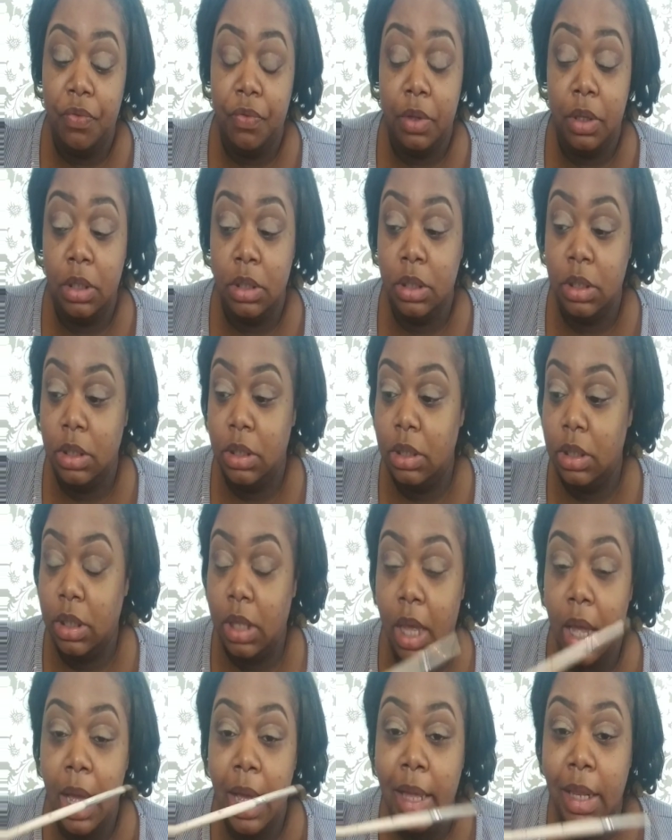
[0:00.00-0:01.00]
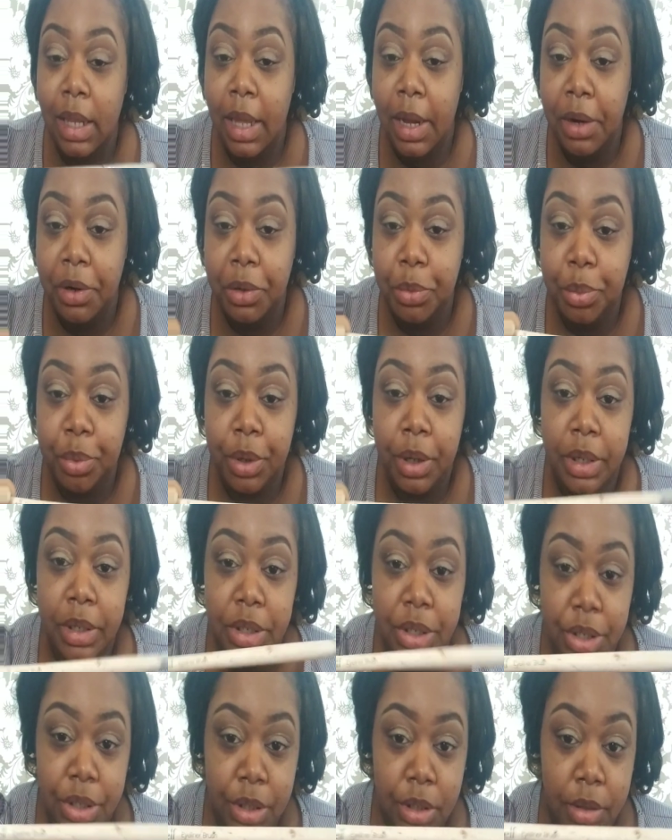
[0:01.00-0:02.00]
It's the eyeliner
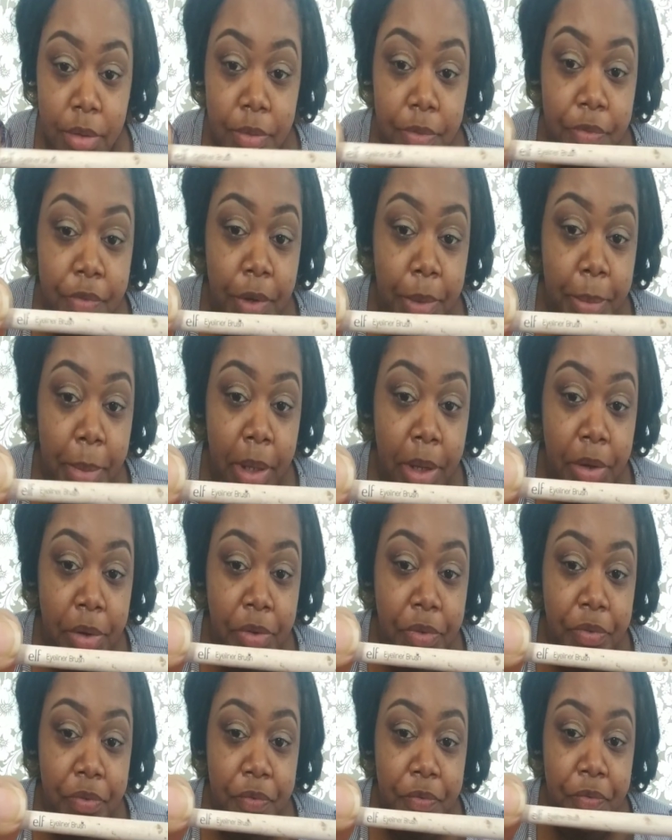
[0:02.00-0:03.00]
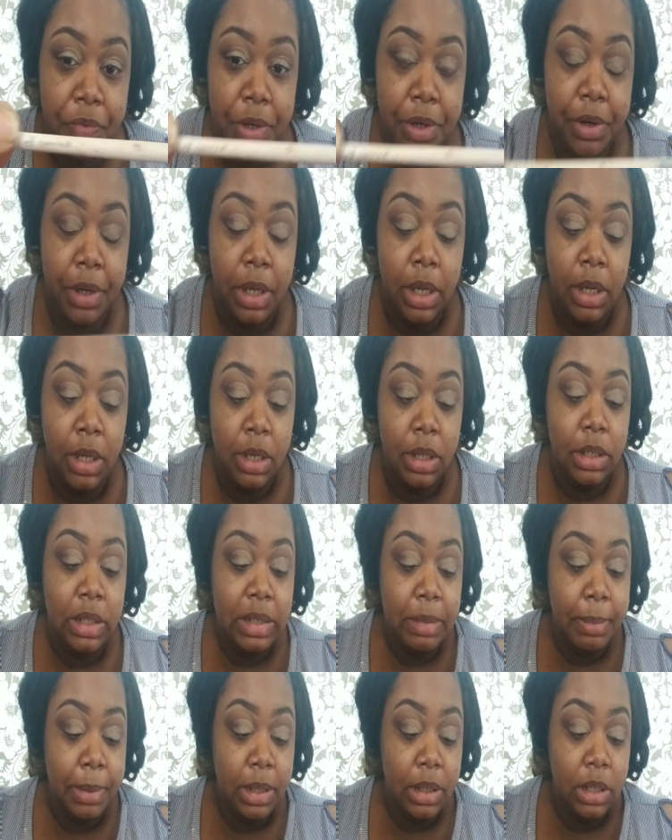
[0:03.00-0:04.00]
brush from e.l.f. Very
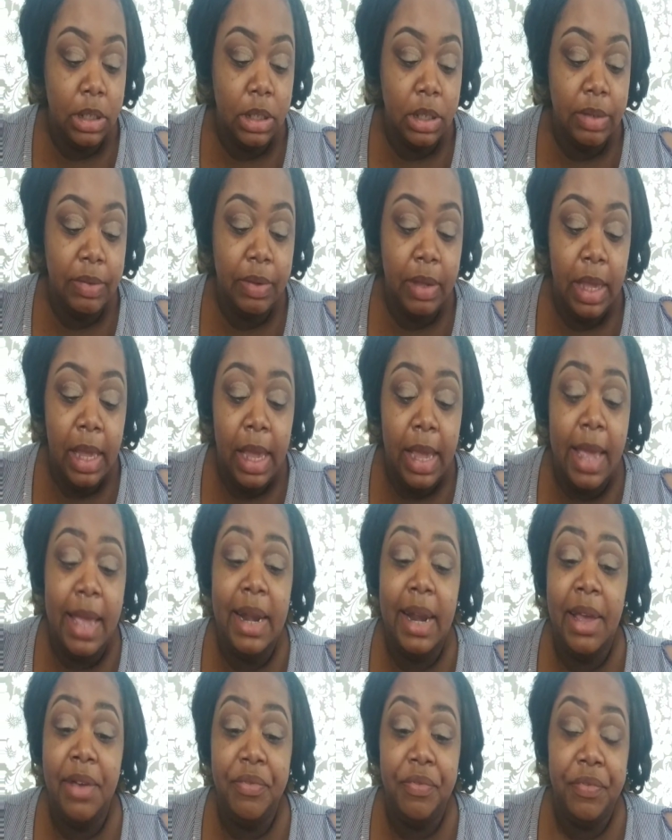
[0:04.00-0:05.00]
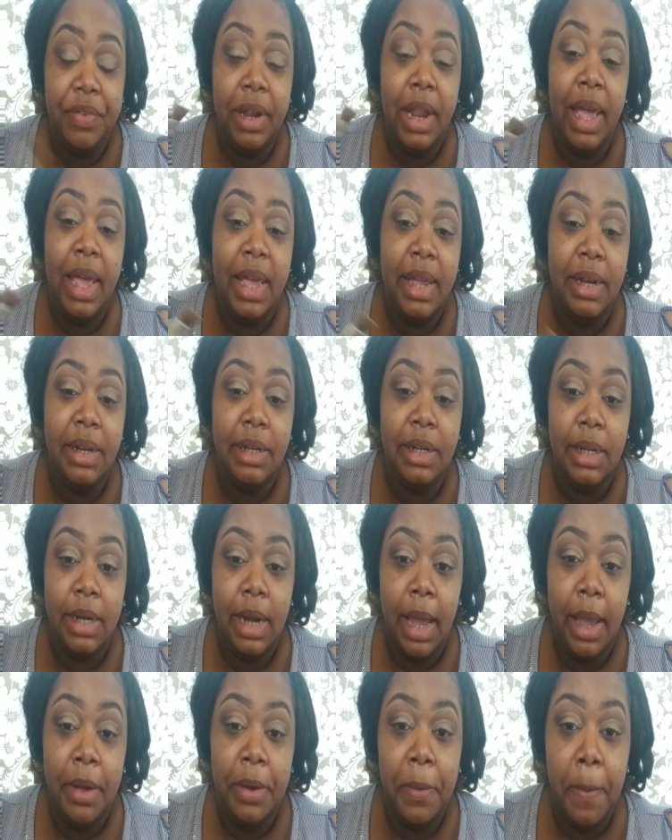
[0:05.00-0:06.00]
inexpensive. And I flattened it
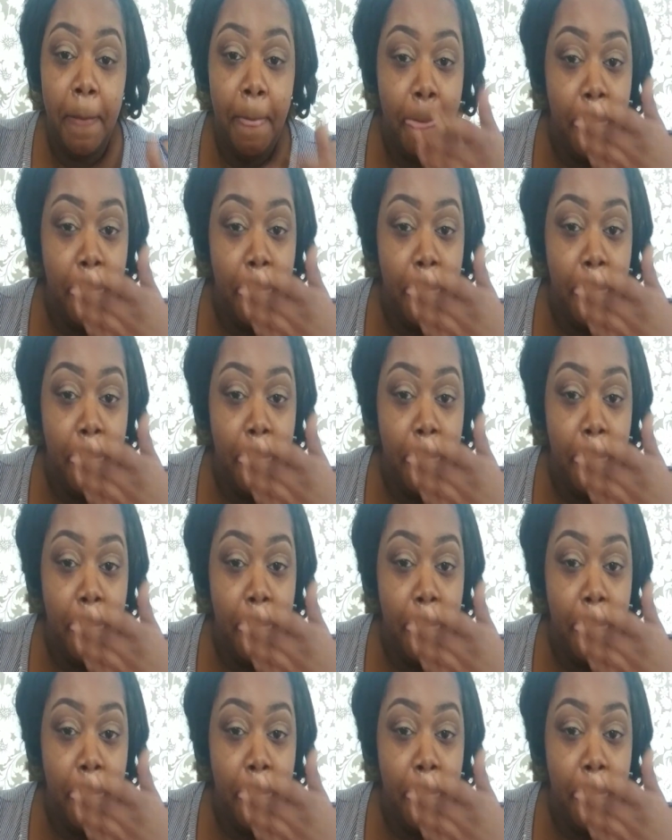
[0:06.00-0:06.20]
out.